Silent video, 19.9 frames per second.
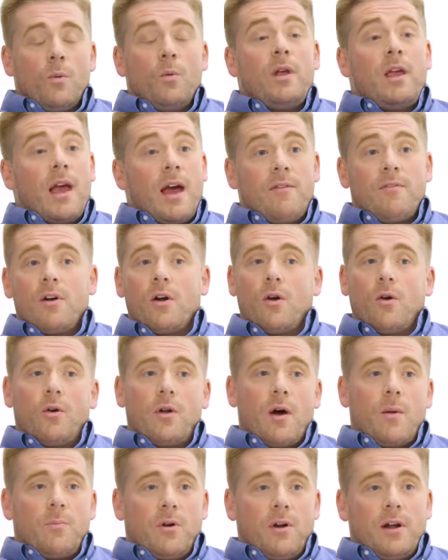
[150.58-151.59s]
We have our own
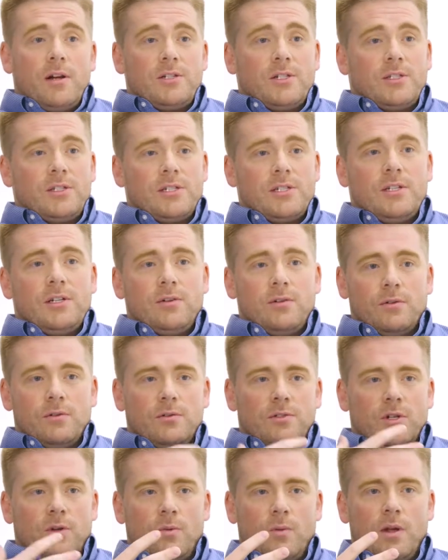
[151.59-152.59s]
operations too.
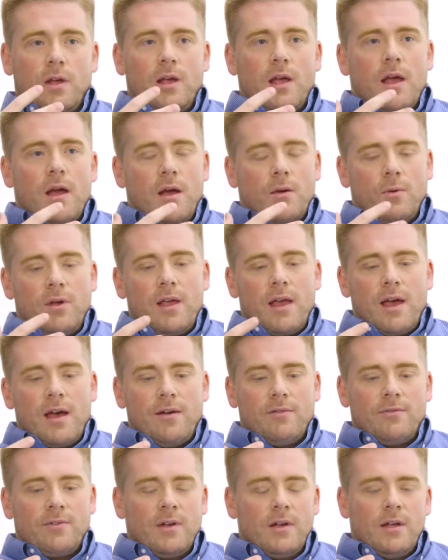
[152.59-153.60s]
So we
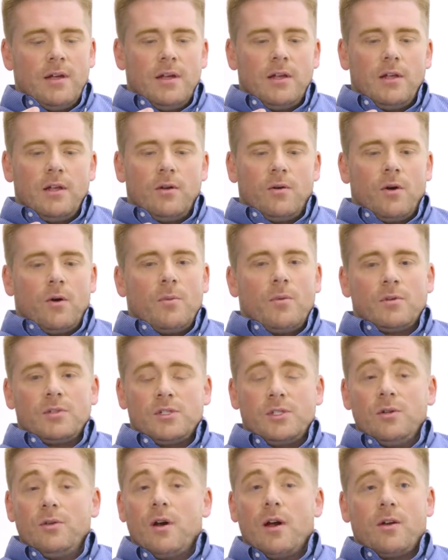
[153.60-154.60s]
have, almost
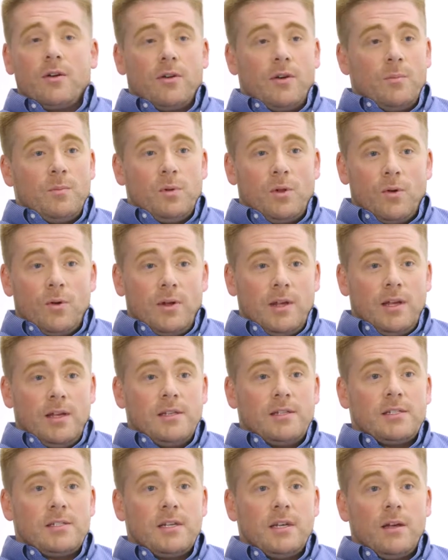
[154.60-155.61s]
200
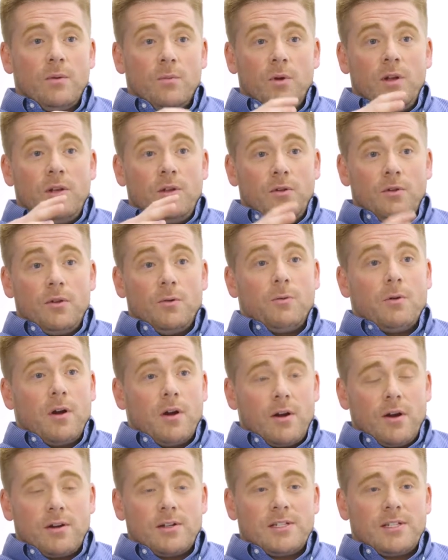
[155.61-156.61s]
employees. We do the
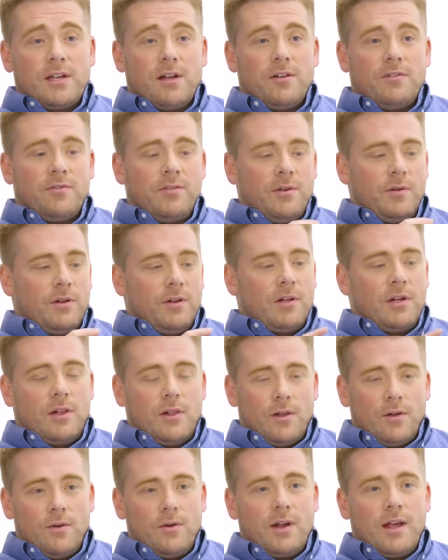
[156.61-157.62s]
work ourselves in
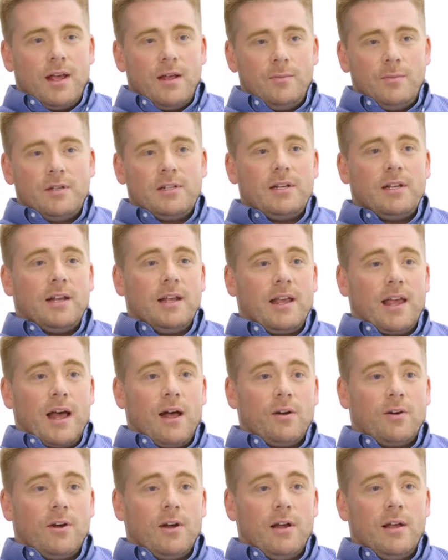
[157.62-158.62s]
Kelowna, Edmonton, and
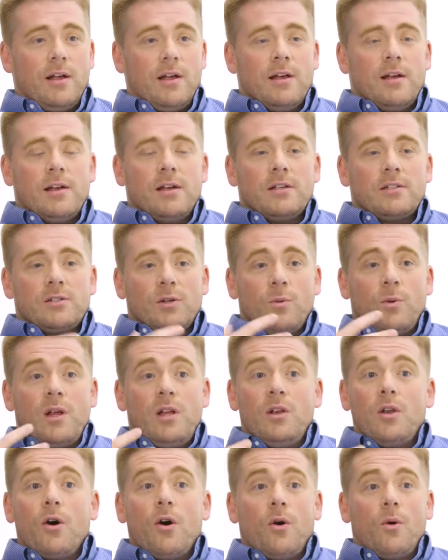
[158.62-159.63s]
Calgary. So we
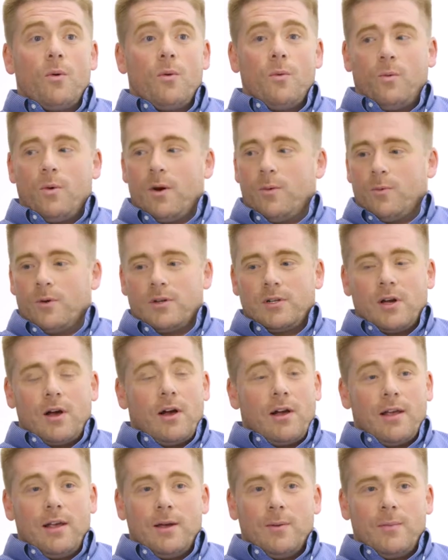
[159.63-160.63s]
know what we're
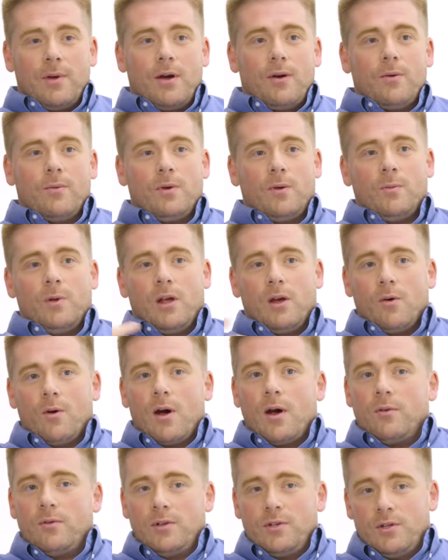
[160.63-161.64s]
talking about when we go
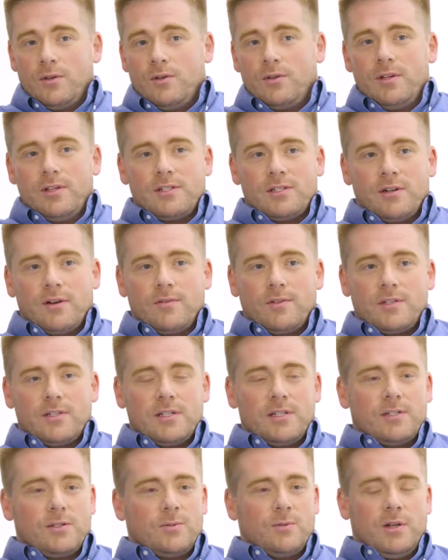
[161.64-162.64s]
out and do these services.